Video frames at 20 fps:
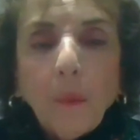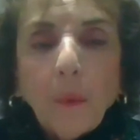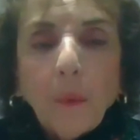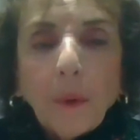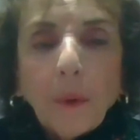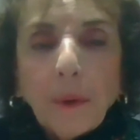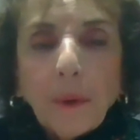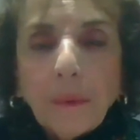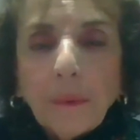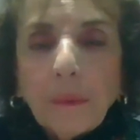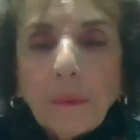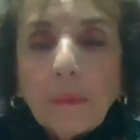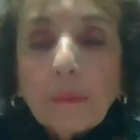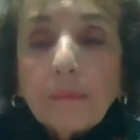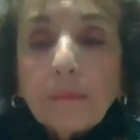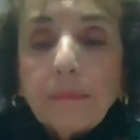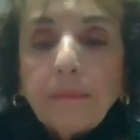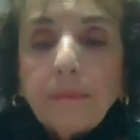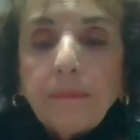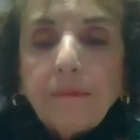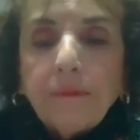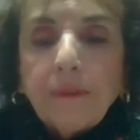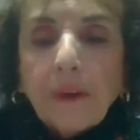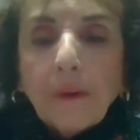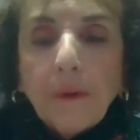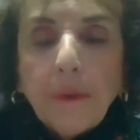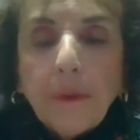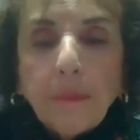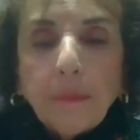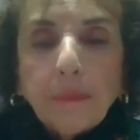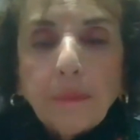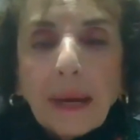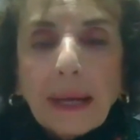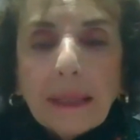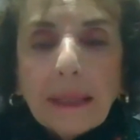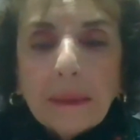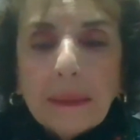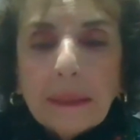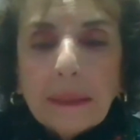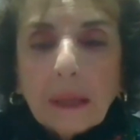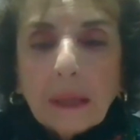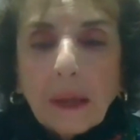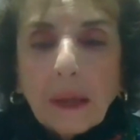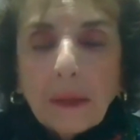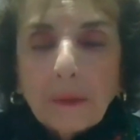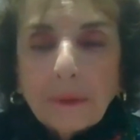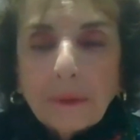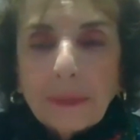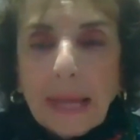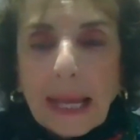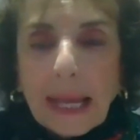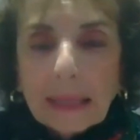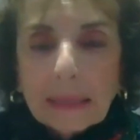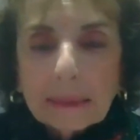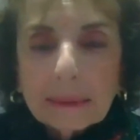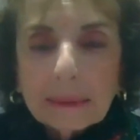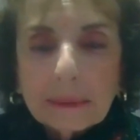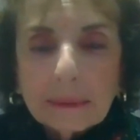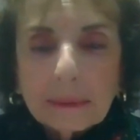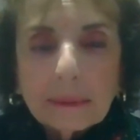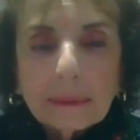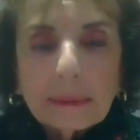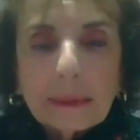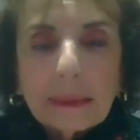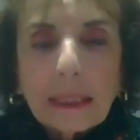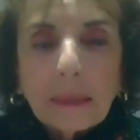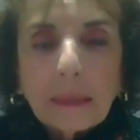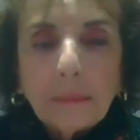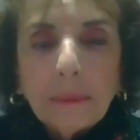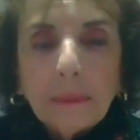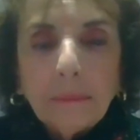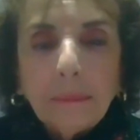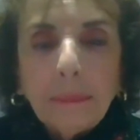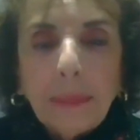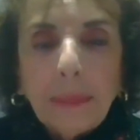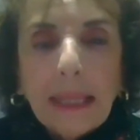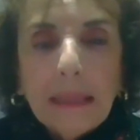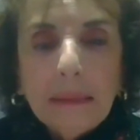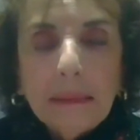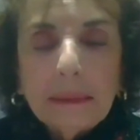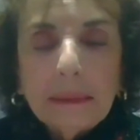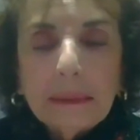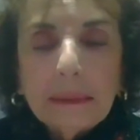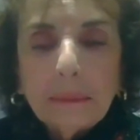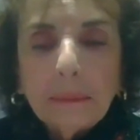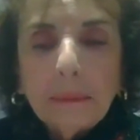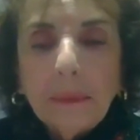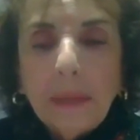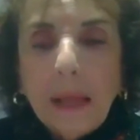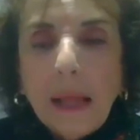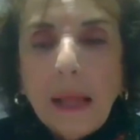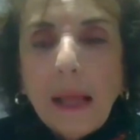were very brightly colored X's that had been painted.